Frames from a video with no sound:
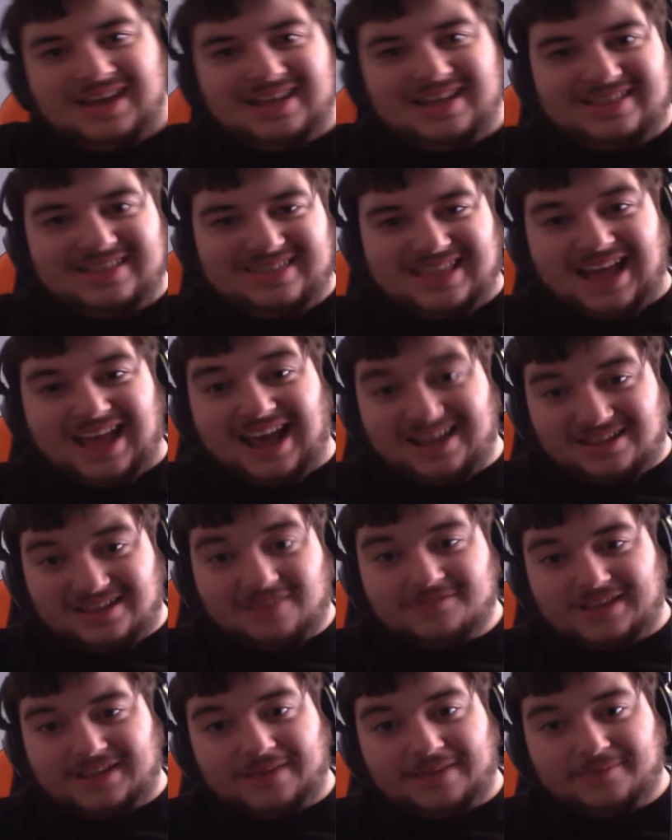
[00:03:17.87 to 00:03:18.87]
I love
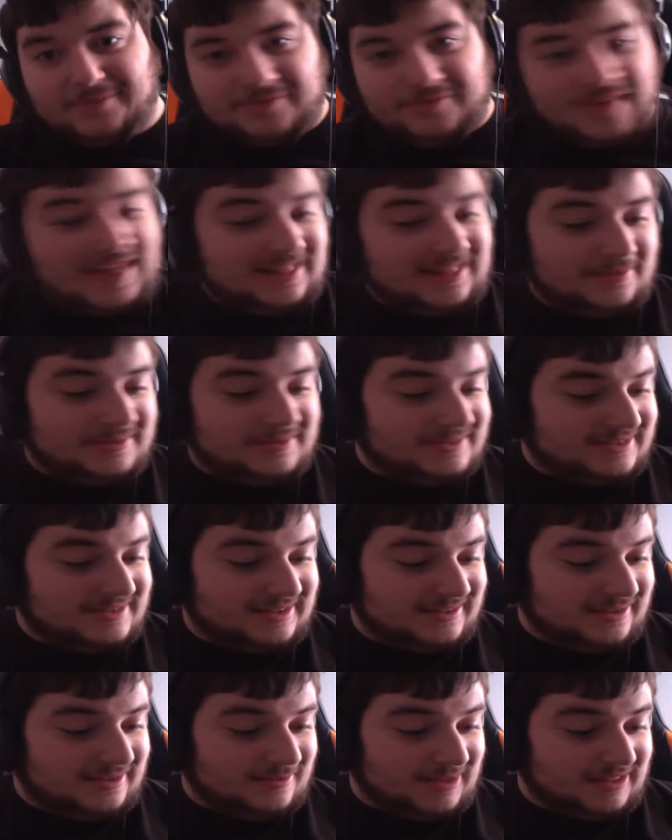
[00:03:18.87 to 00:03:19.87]
games with elements in
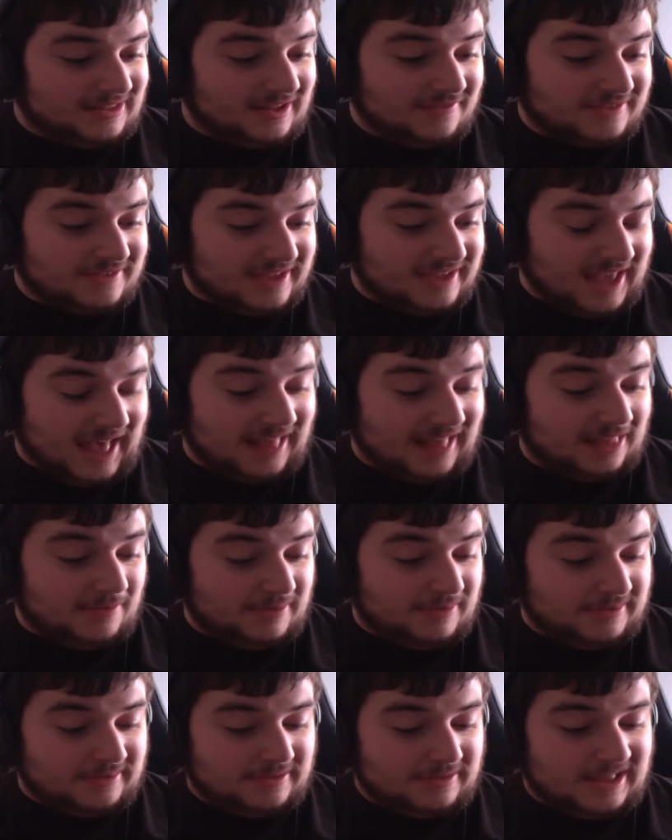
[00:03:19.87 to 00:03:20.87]
them. I love the
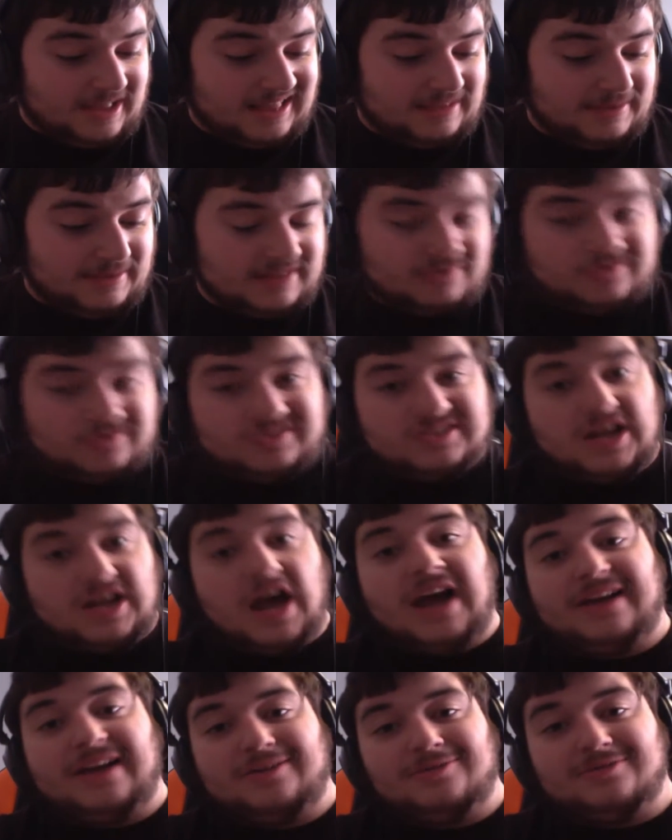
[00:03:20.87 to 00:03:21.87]
elemental
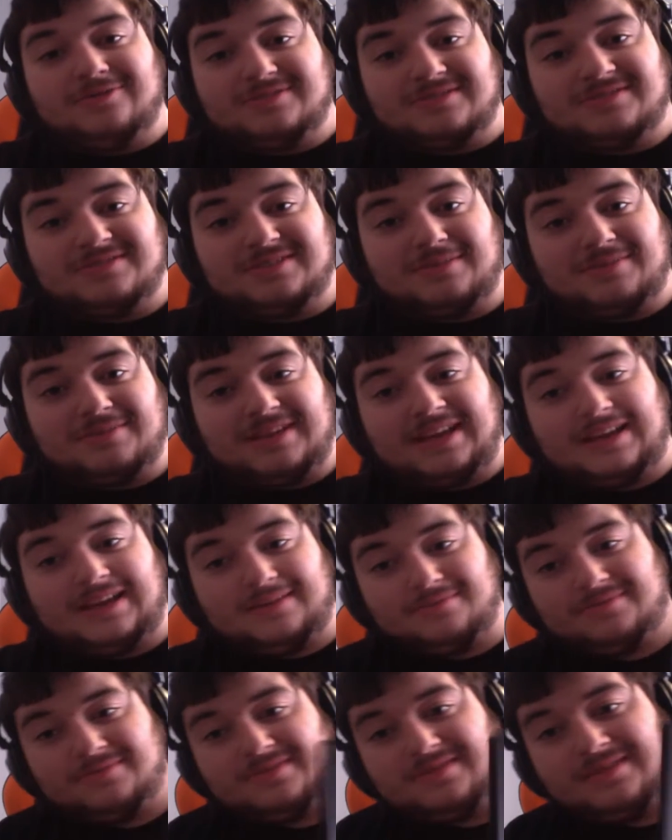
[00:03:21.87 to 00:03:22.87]
styles of some
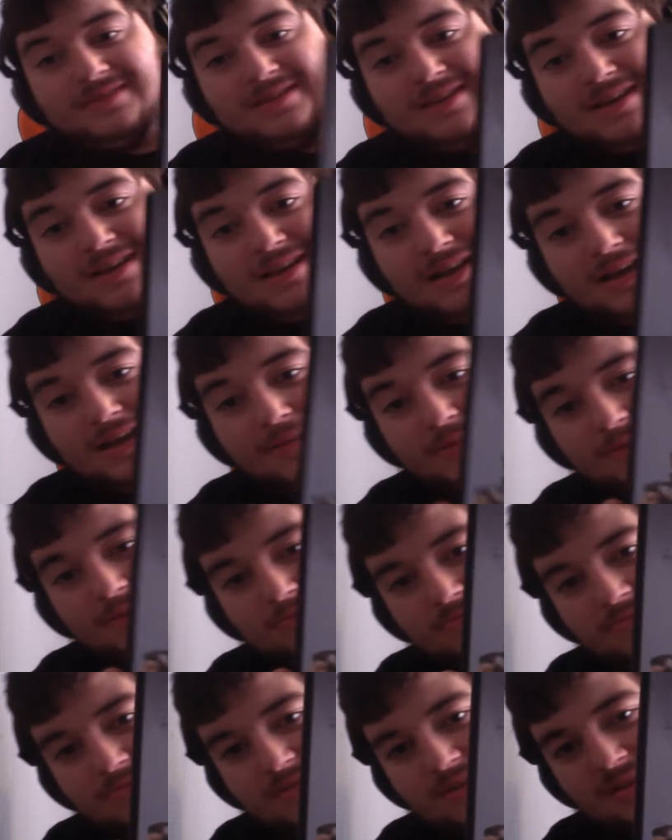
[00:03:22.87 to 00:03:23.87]
games. I mean,
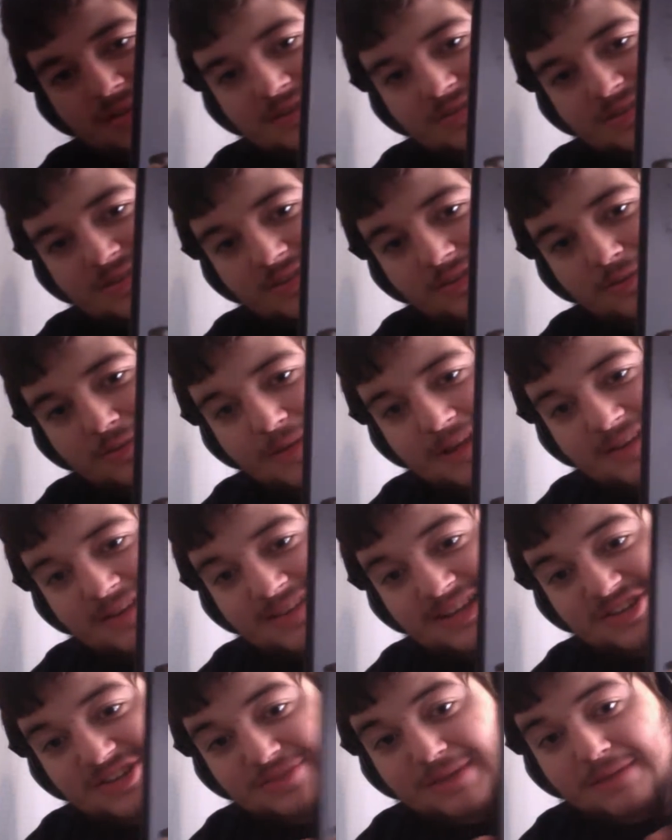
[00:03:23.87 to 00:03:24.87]
you can see on the back, it's
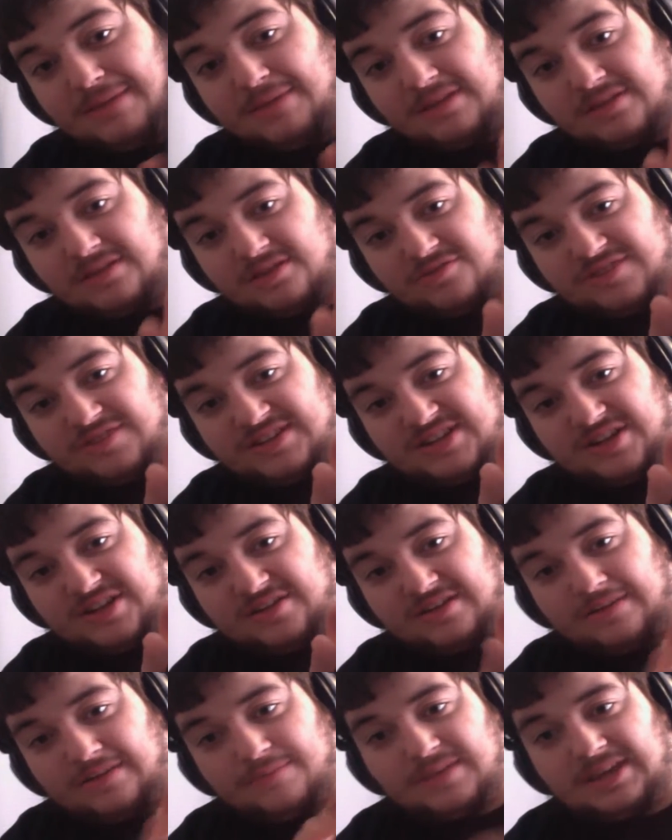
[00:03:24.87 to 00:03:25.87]
actually made by the 3DO
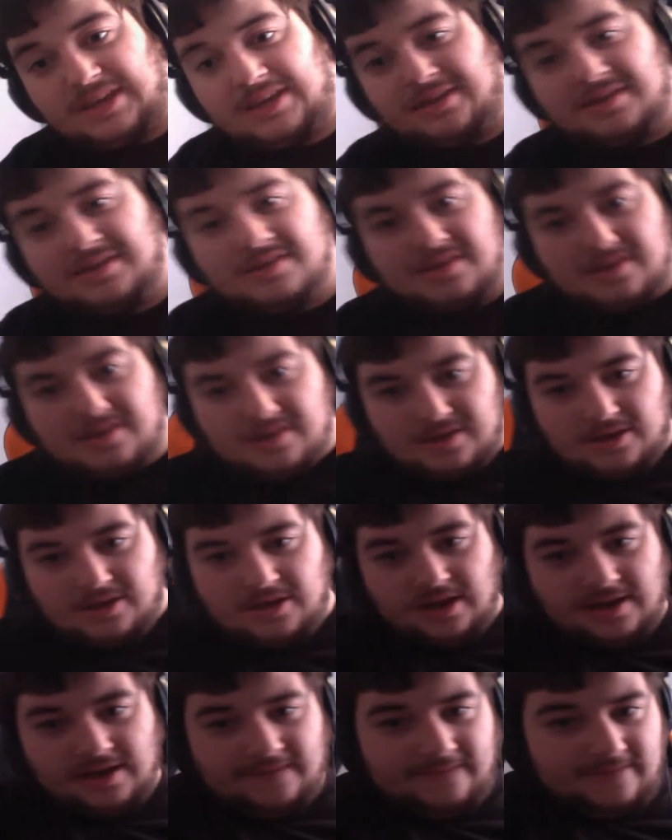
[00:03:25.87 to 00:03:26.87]
company,
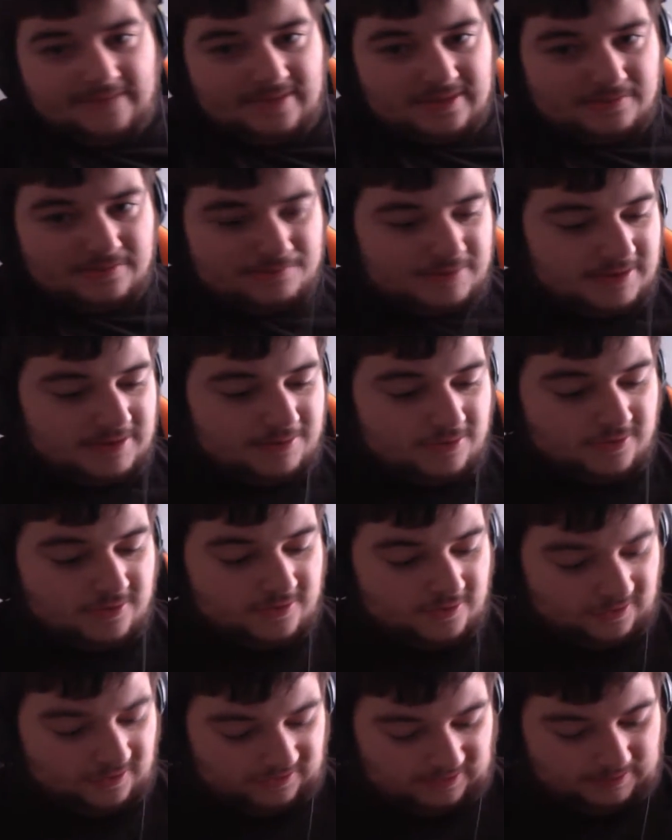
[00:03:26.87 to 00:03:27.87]
and the people who
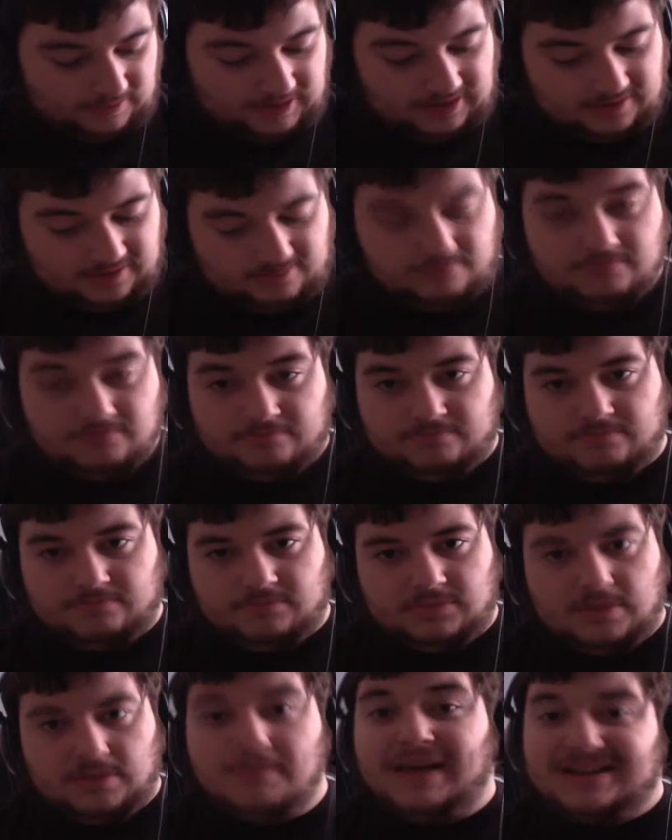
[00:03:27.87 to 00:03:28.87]
also made
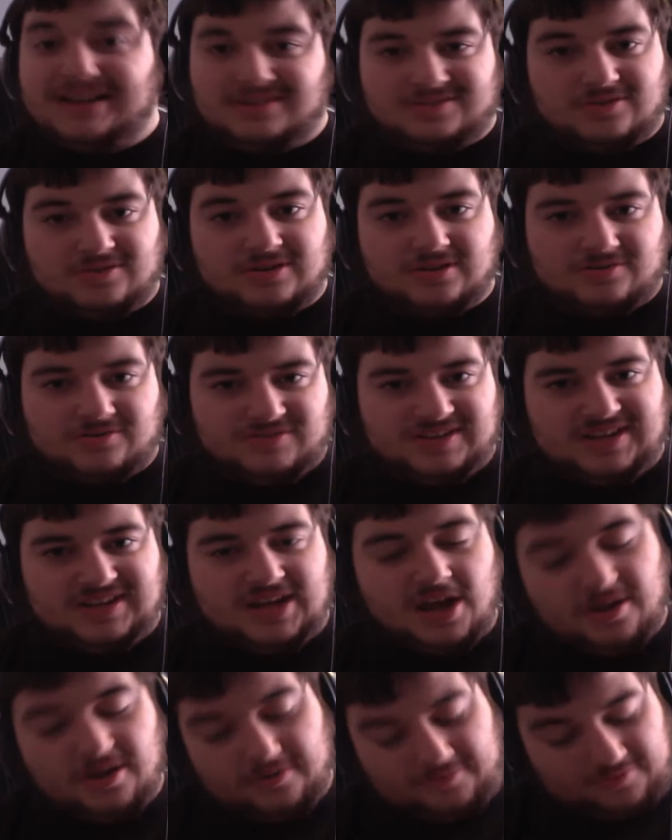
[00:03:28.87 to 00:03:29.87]
the Panasonic 3DO,
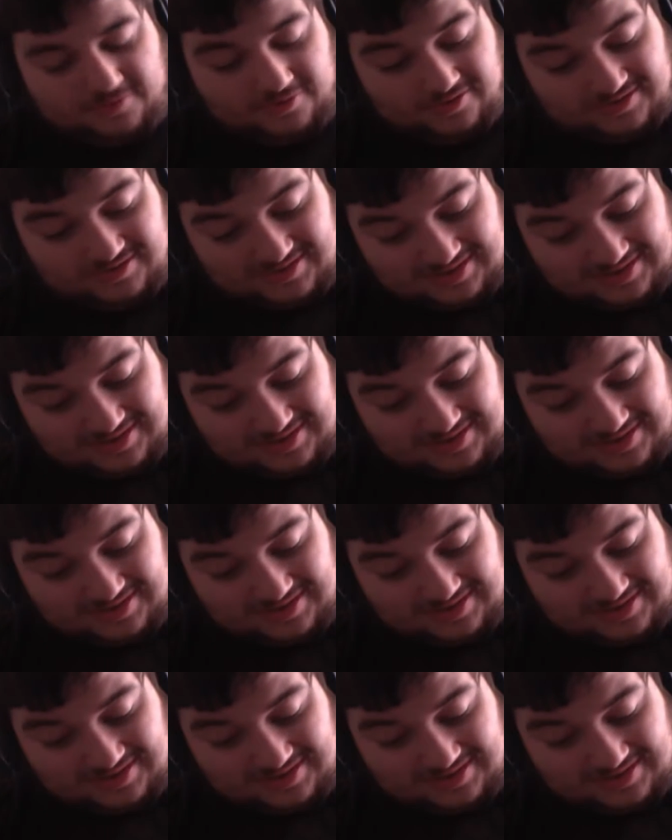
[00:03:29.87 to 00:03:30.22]
of course.